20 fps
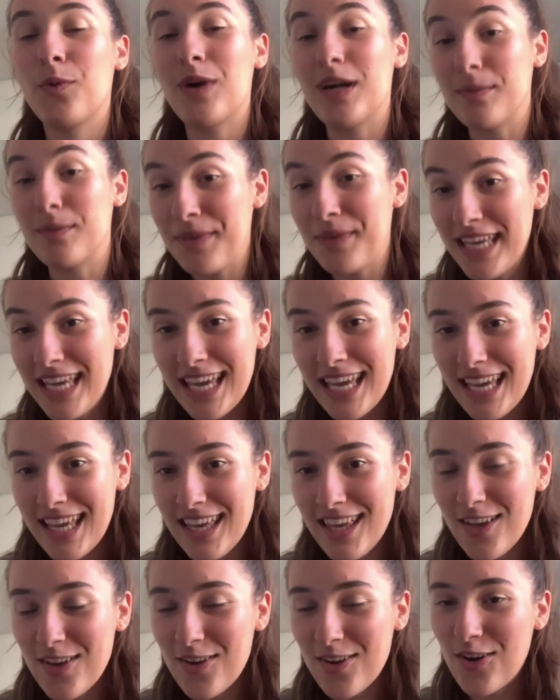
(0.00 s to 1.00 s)

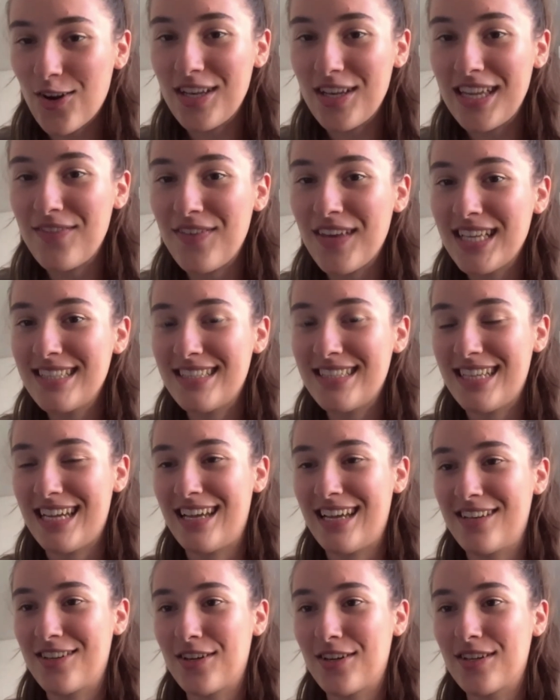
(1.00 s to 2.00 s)
well-being, on living
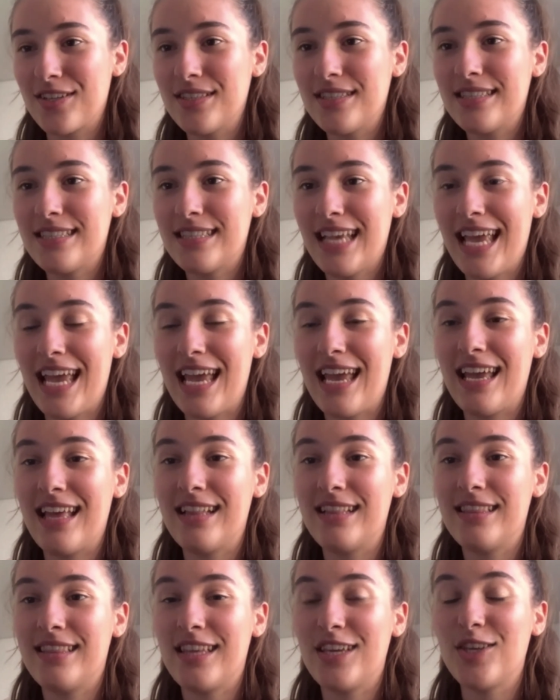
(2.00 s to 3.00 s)
standards,
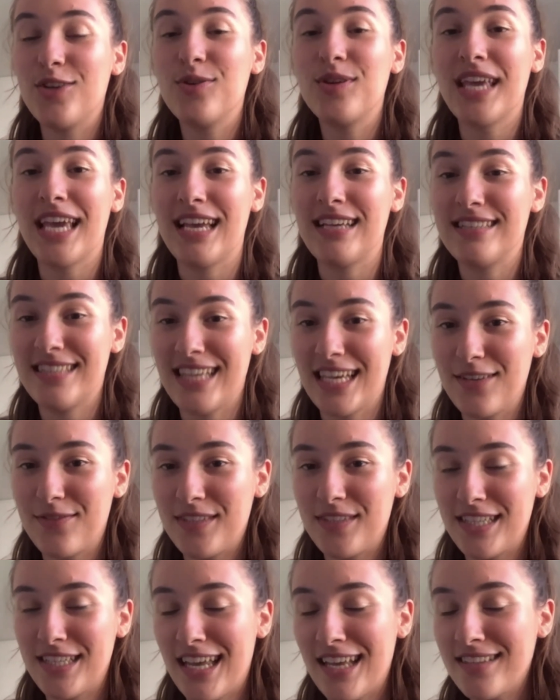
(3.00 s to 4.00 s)
and the UK
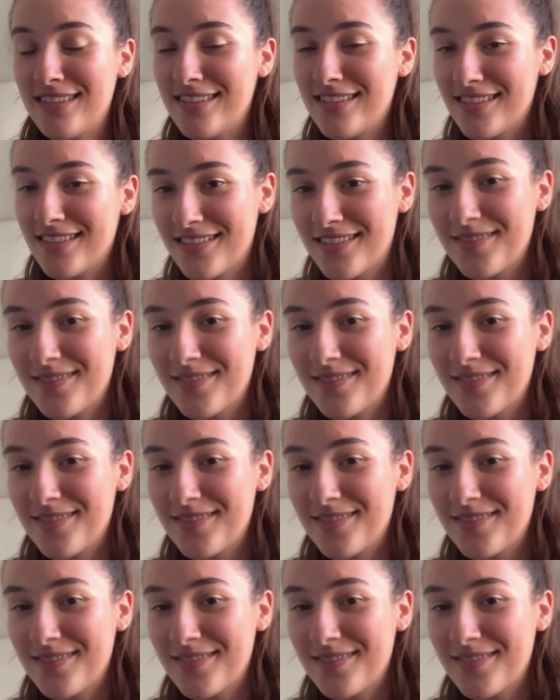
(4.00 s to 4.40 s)
safety net.